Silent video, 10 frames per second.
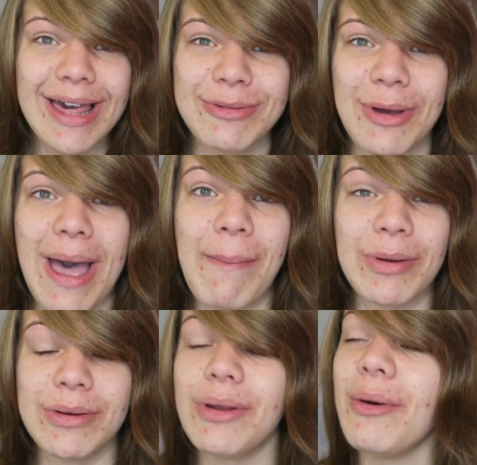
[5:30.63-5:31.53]
that's what
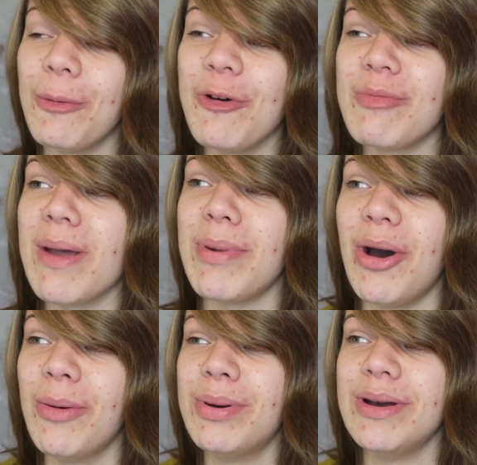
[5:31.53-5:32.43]
happened with my
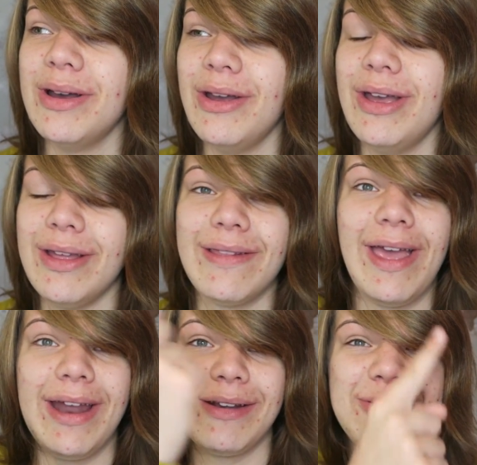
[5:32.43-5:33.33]
bulb,
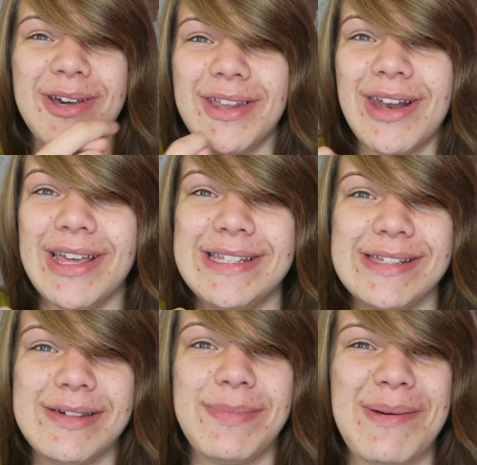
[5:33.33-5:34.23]
hence where the
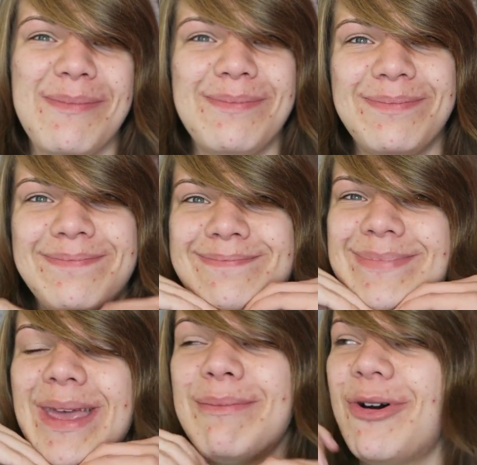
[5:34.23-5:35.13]
lighting's a bit
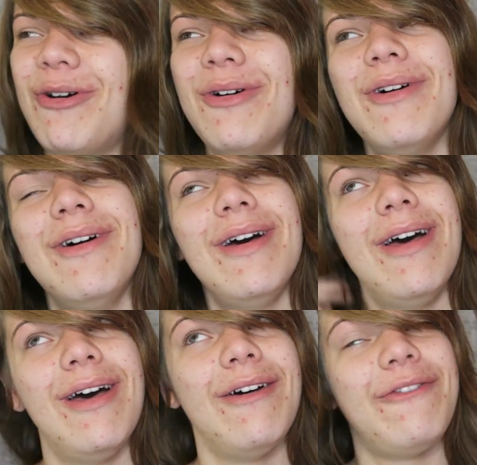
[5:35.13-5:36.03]
more
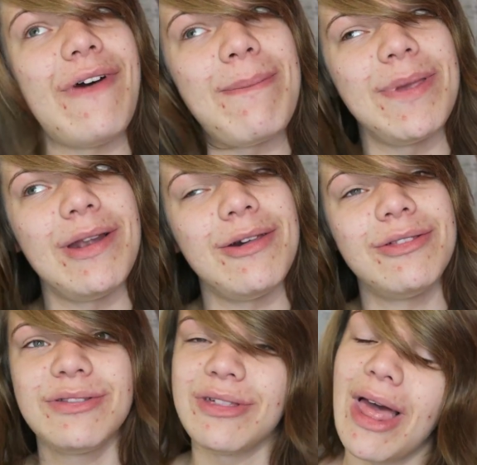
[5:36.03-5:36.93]
fabulous
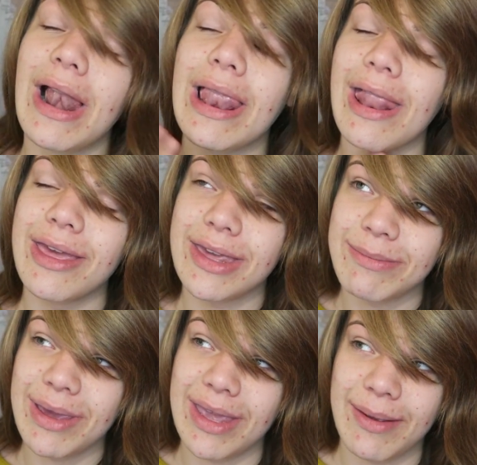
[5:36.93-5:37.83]
like
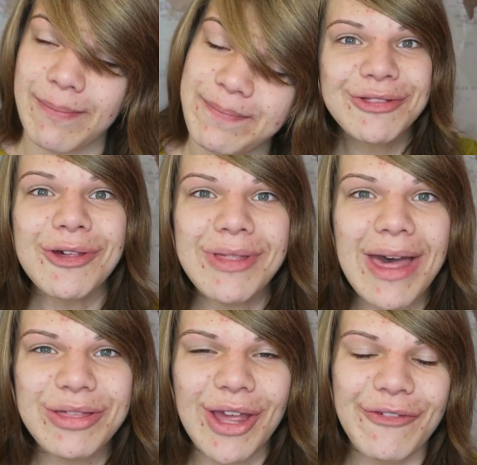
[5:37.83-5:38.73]
me. So
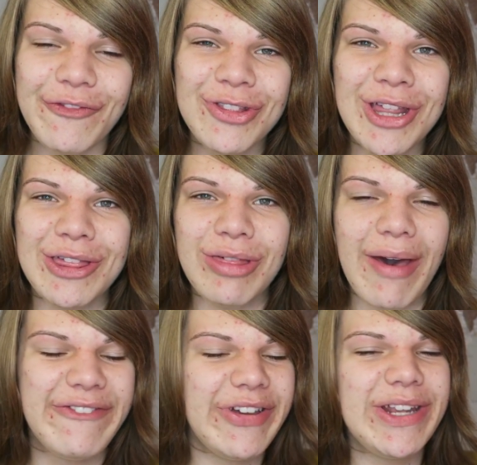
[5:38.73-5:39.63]
that's it for this
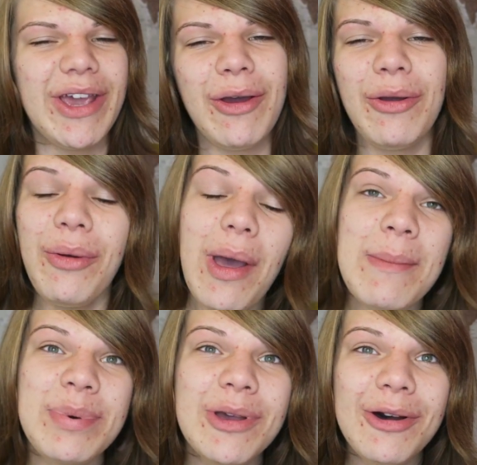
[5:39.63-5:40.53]
uh, video.
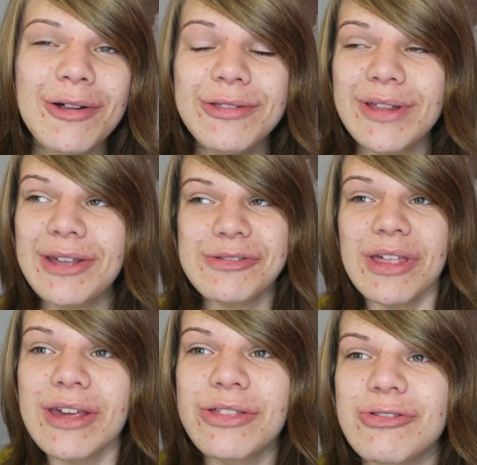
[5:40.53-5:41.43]
Because it's
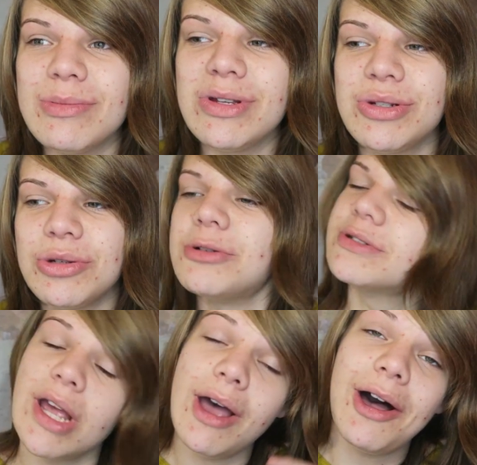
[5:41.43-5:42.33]
extremely
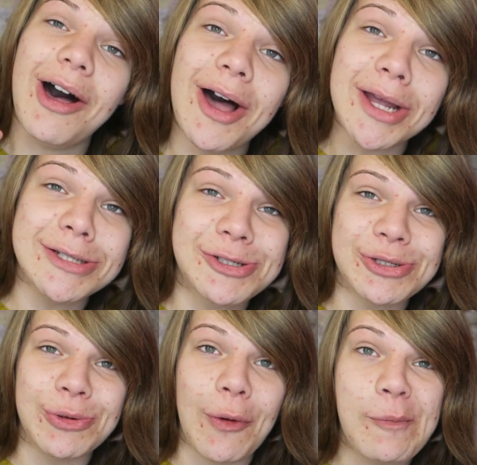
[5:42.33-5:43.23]
short, I
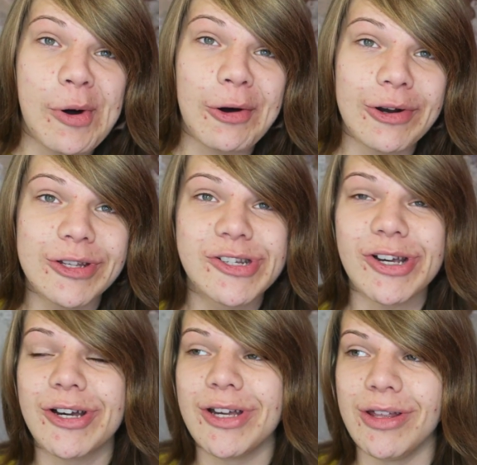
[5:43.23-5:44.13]
do
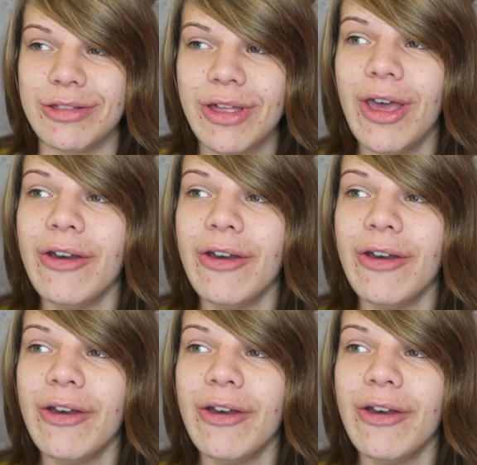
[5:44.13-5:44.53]
apologise.